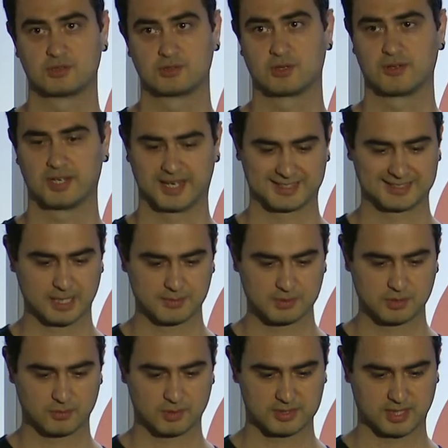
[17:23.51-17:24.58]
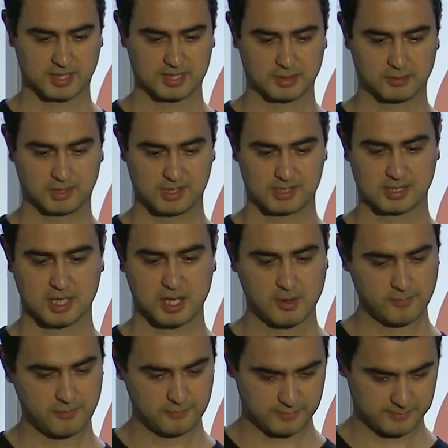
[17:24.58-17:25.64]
threw an exception was AWS auth,